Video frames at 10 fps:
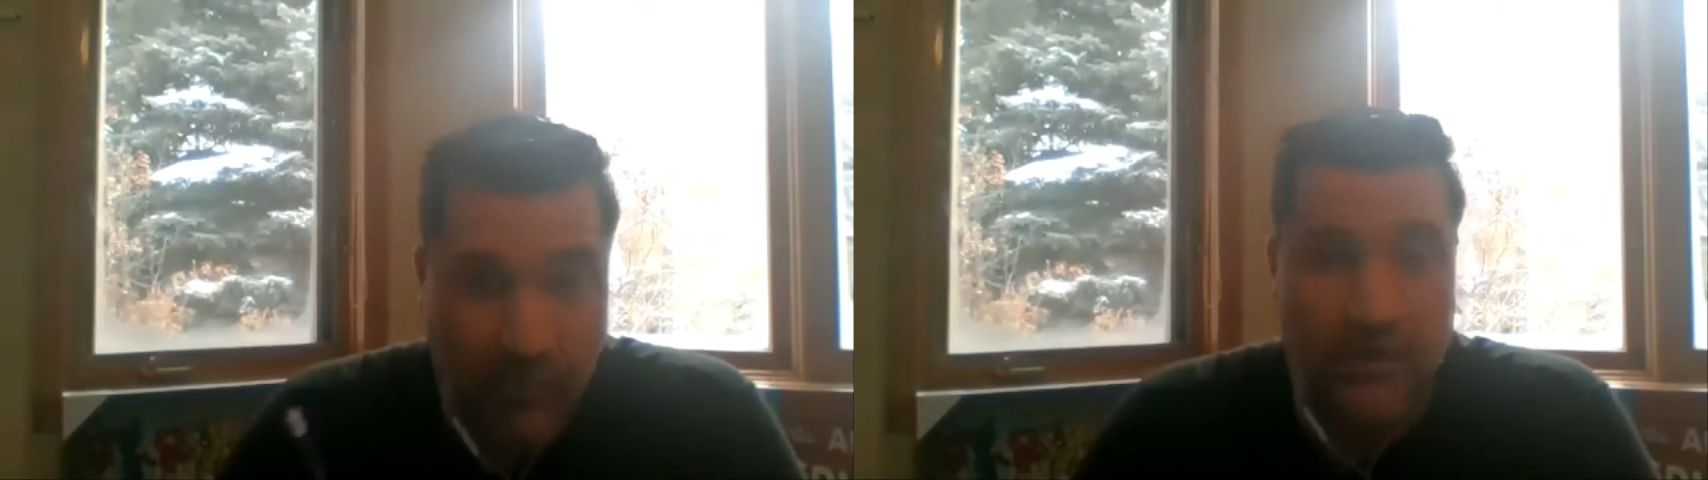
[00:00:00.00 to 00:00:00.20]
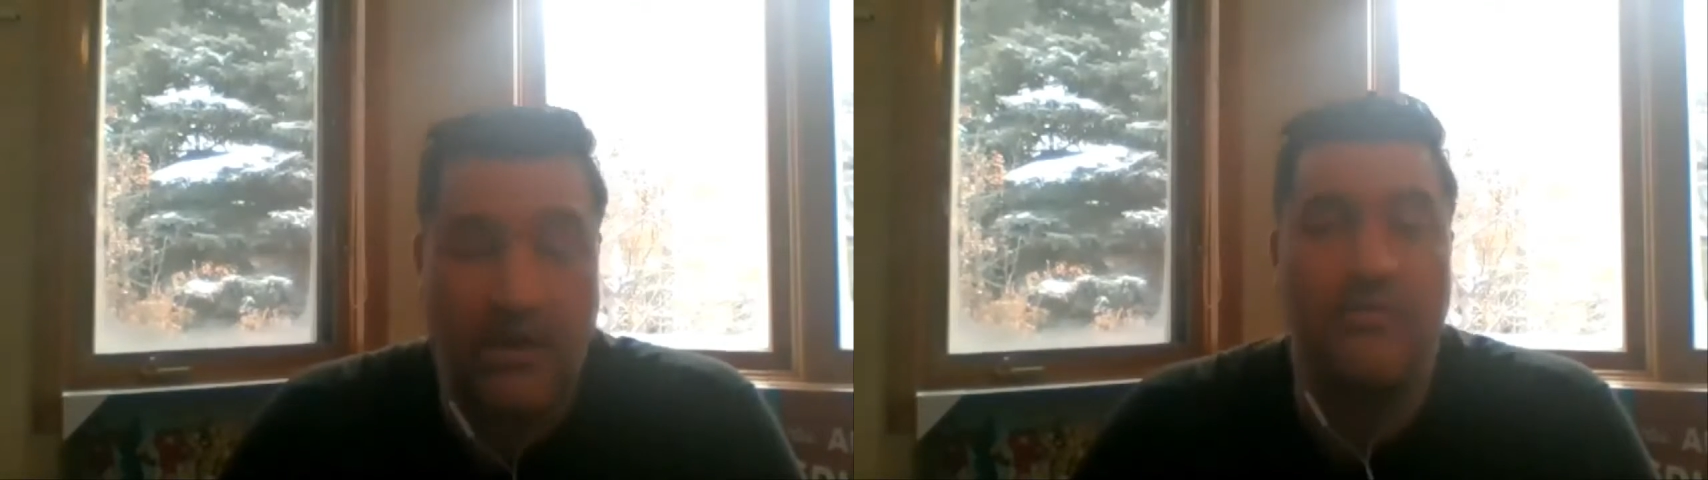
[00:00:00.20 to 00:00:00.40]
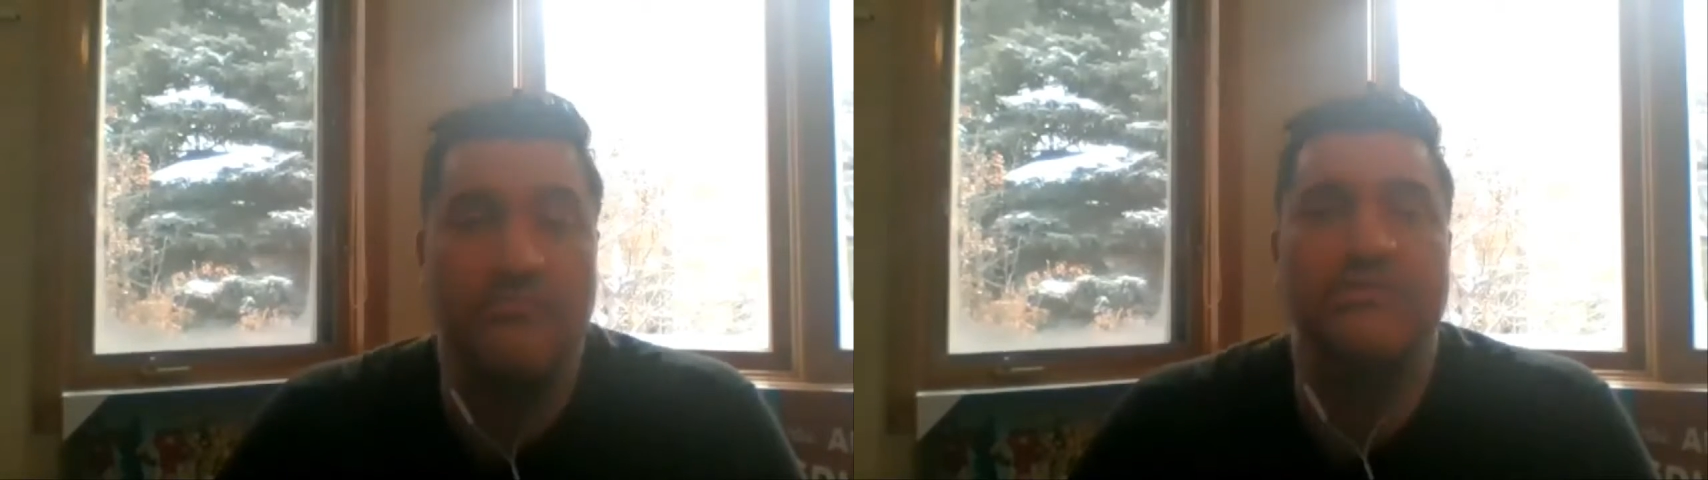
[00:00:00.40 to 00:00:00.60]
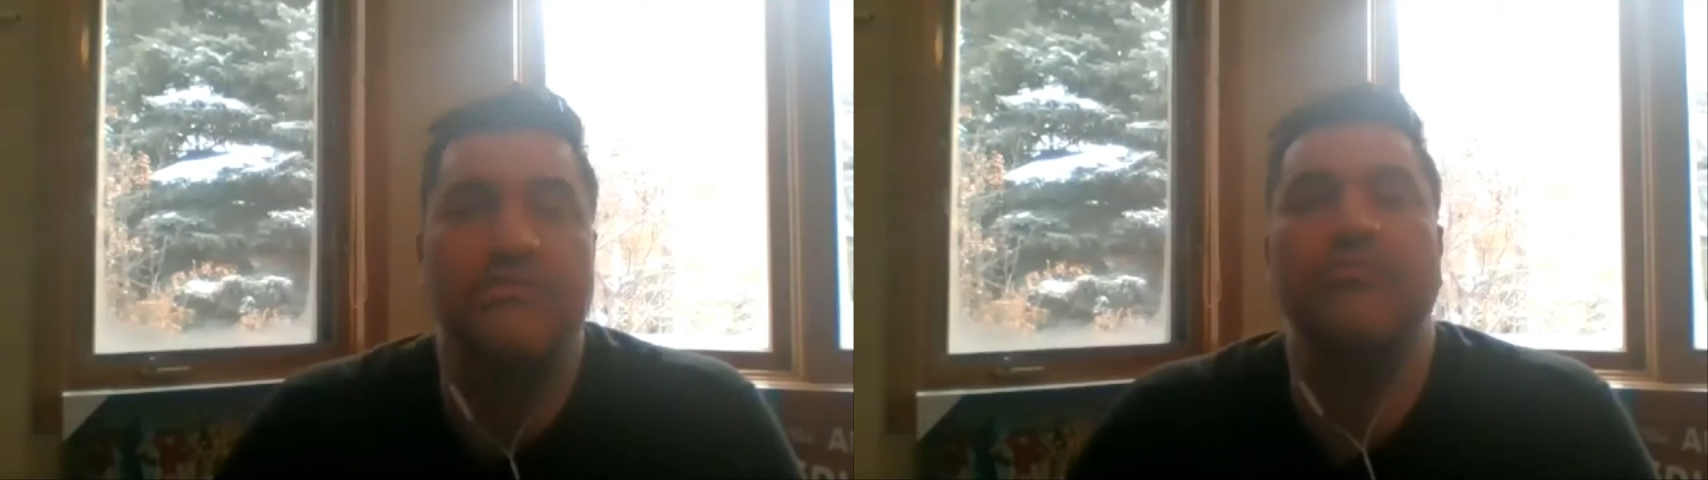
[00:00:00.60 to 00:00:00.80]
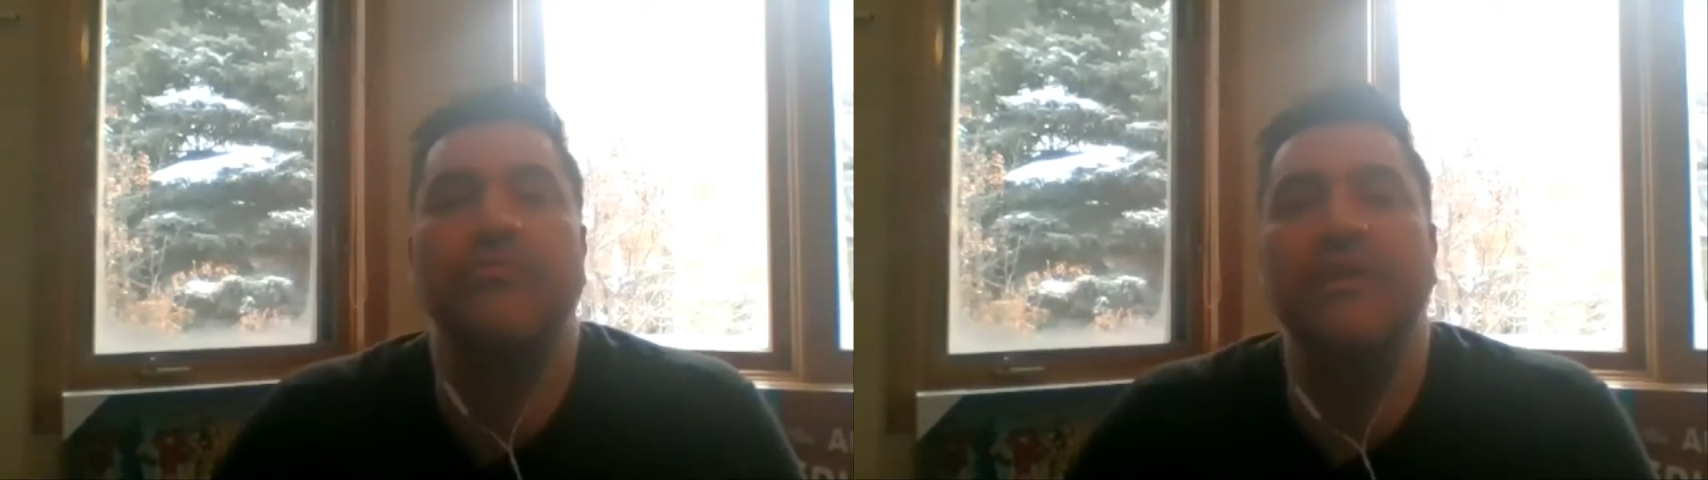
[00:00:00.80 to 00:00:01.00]
when it comes to
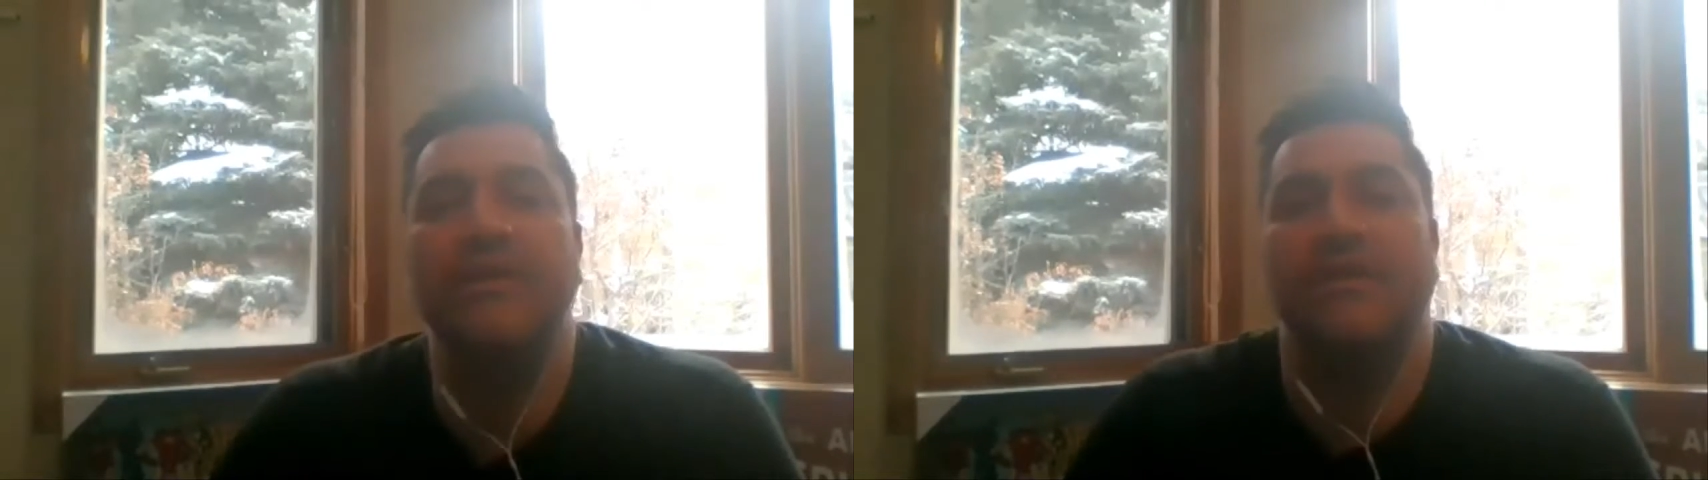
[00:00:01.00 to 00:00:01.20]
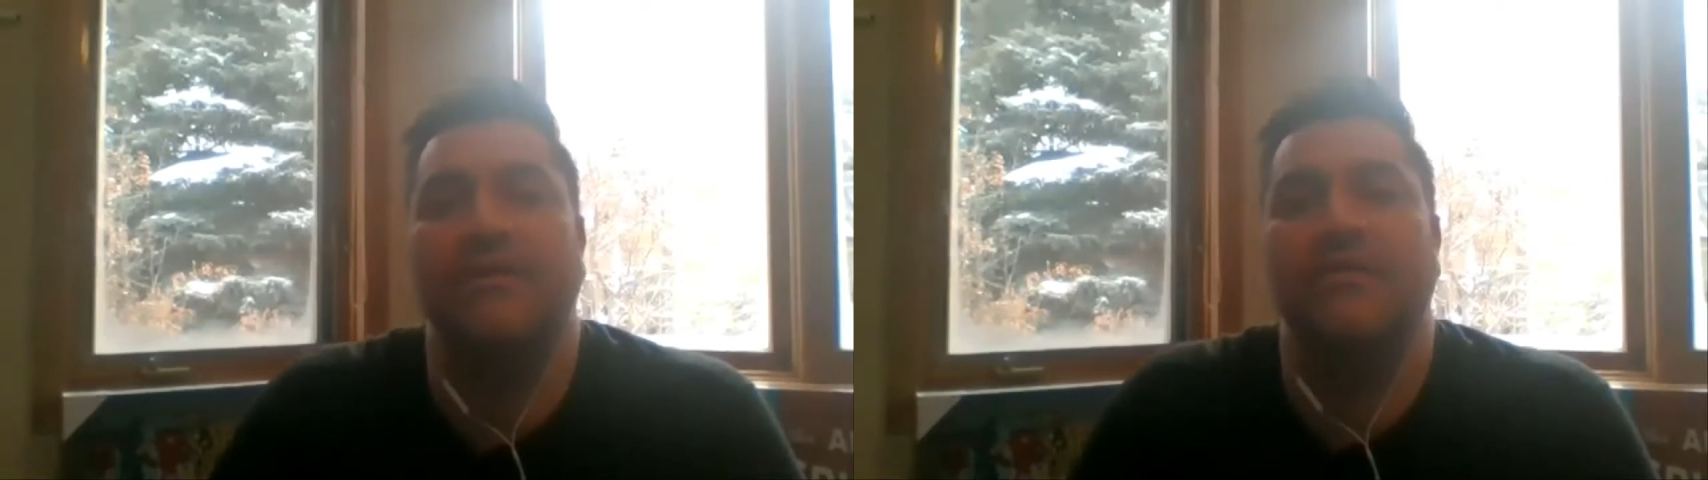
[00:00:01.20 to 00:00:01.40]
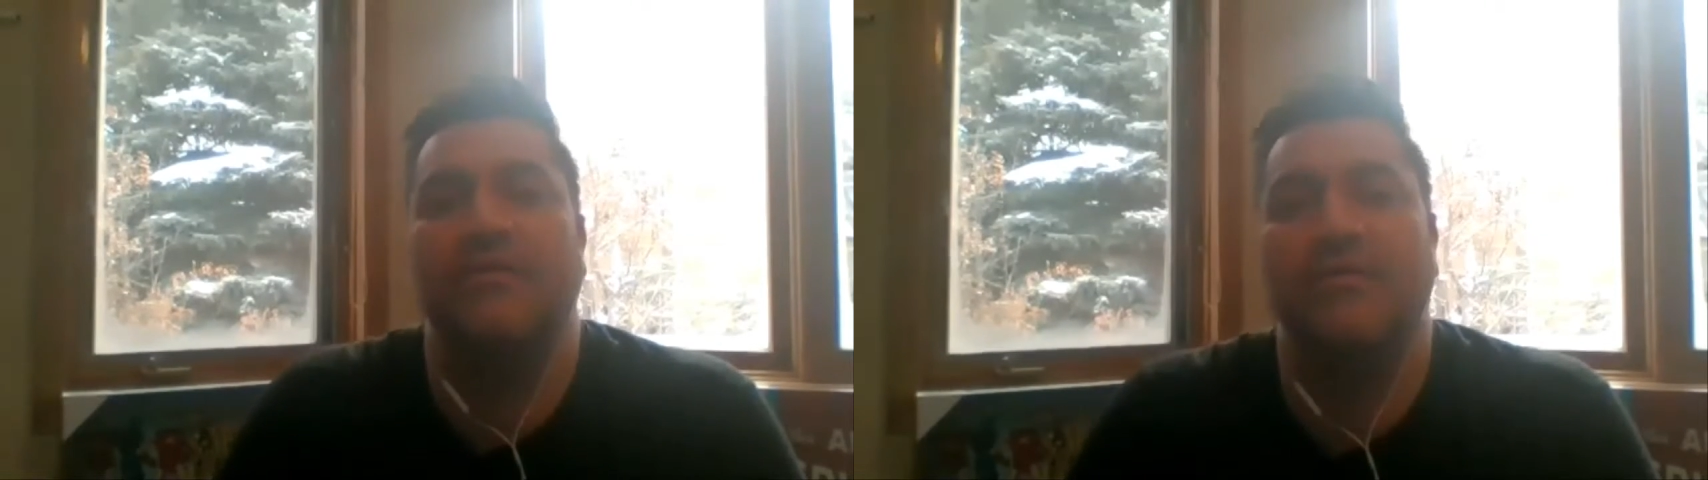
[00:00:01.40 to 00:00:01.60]
reading,